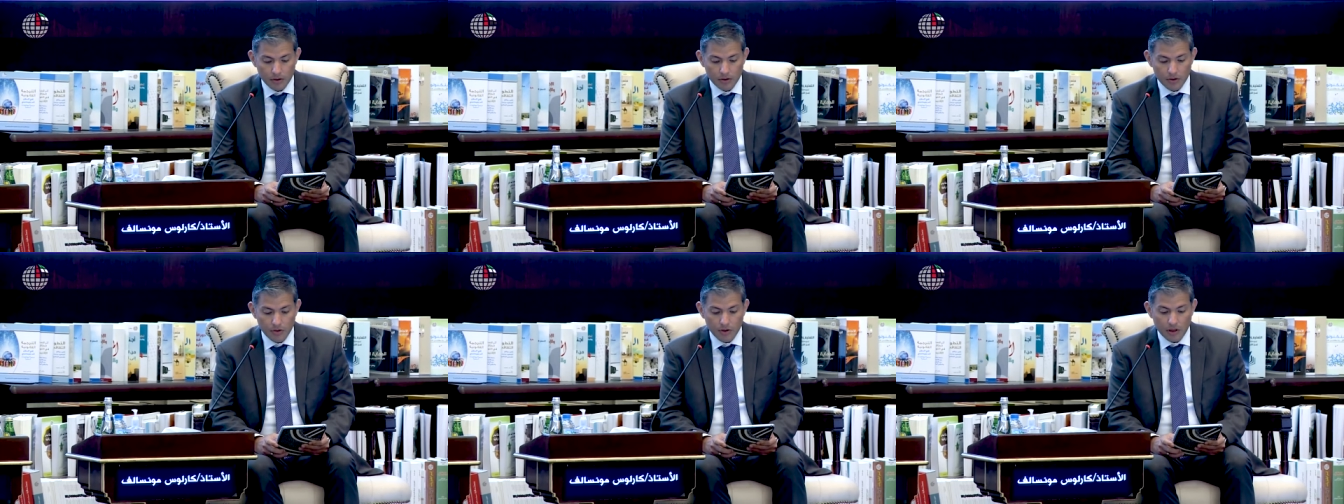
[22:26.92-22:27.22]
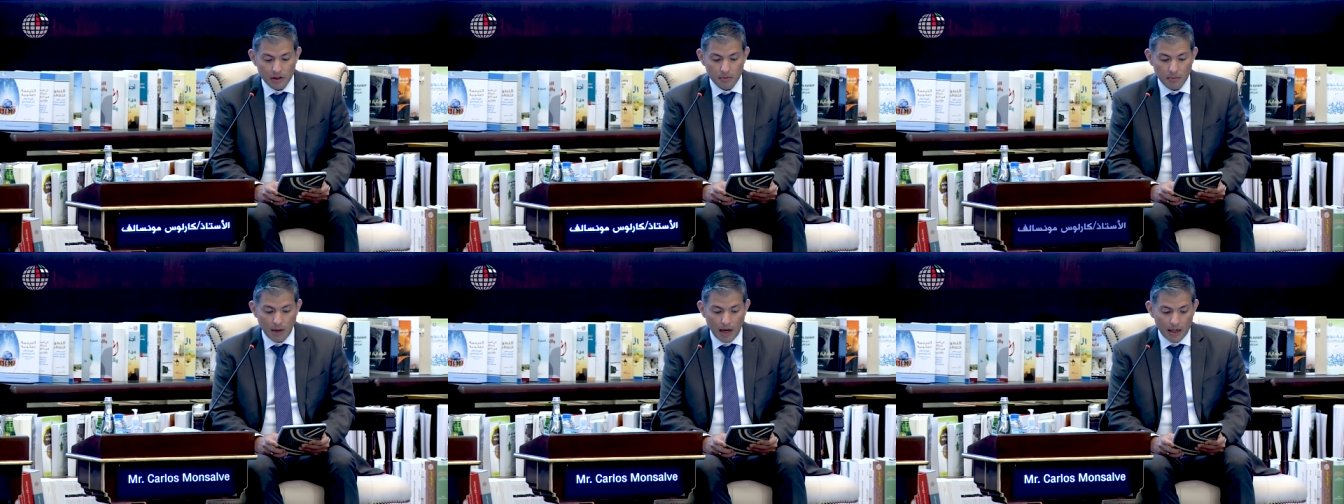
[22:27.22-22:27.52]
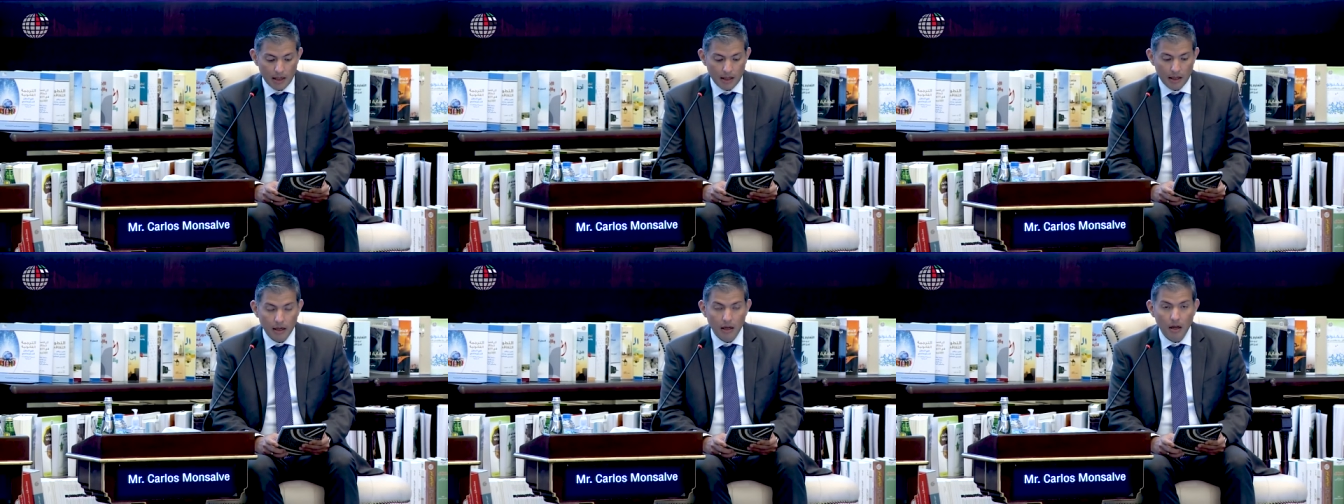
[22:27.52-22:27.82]
such as
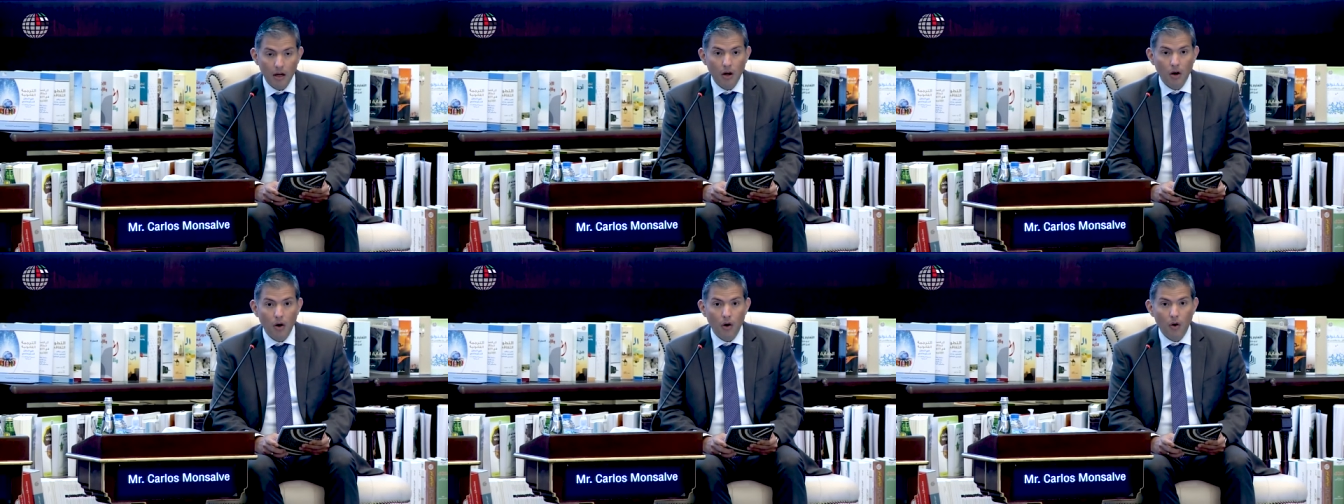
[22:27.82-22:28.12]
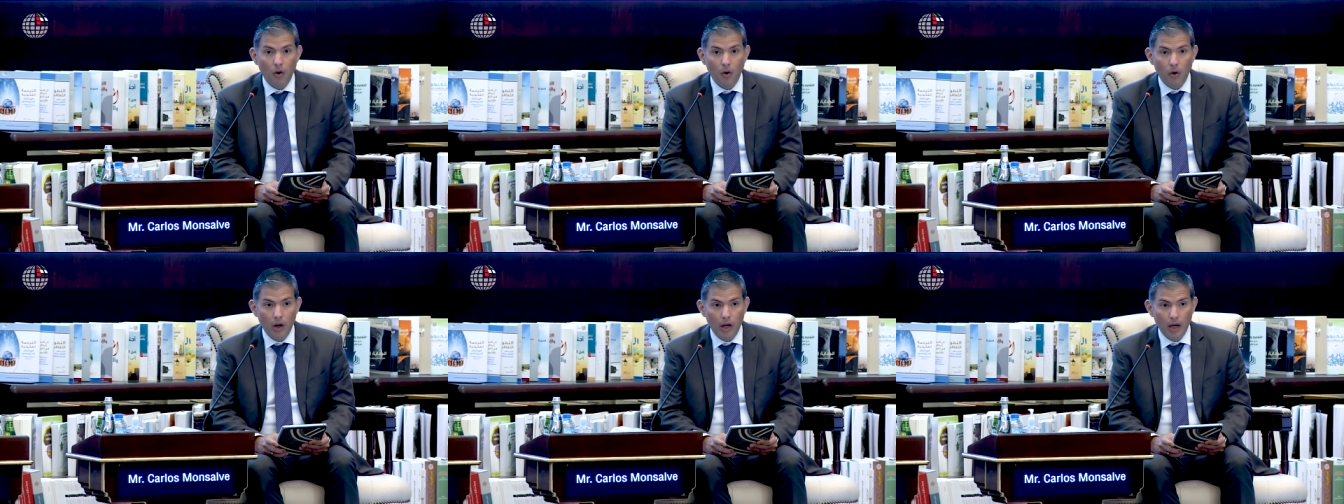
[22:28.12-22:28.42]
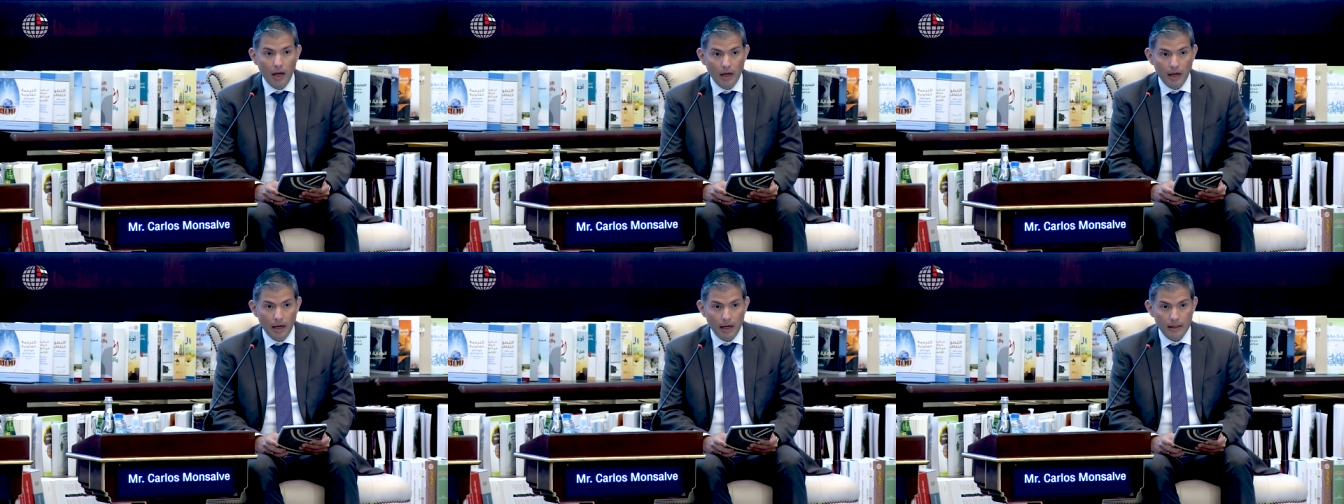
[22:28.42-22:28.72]
mining, oil
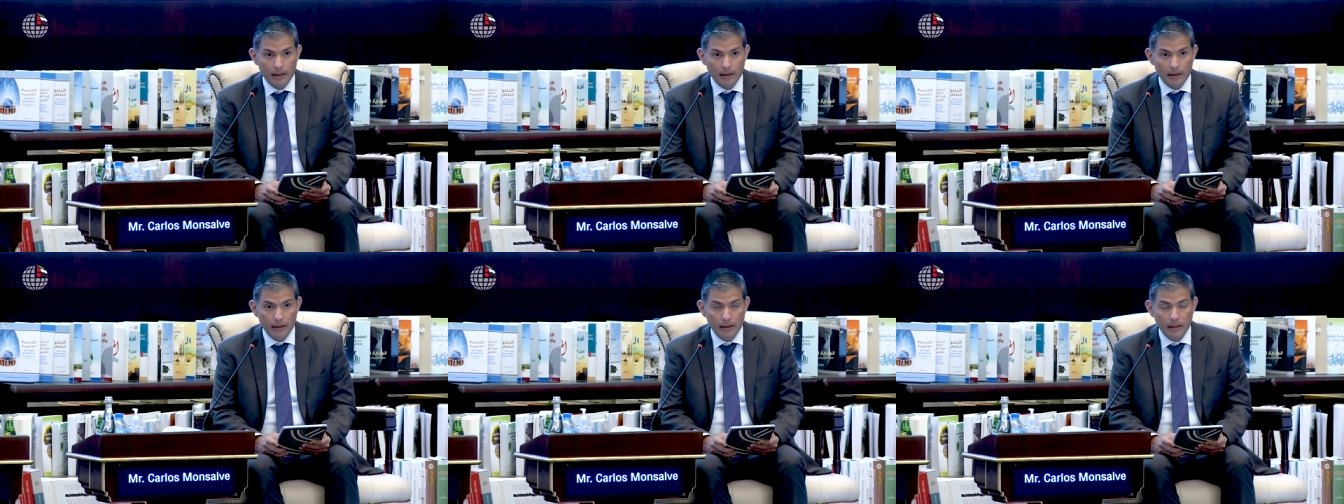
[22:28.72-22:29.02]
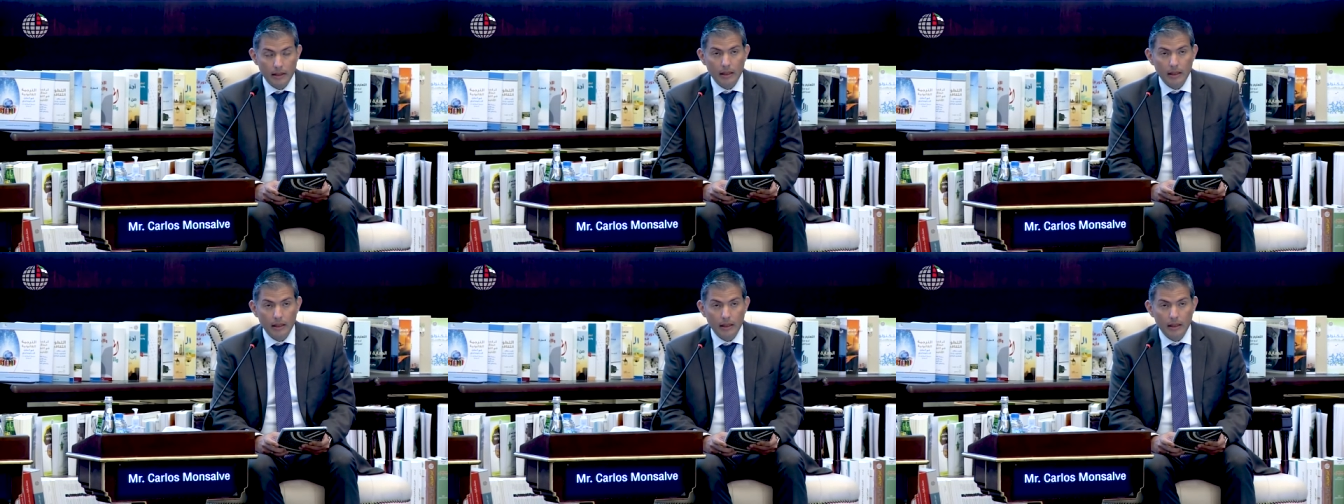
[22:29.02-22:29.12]
and gas.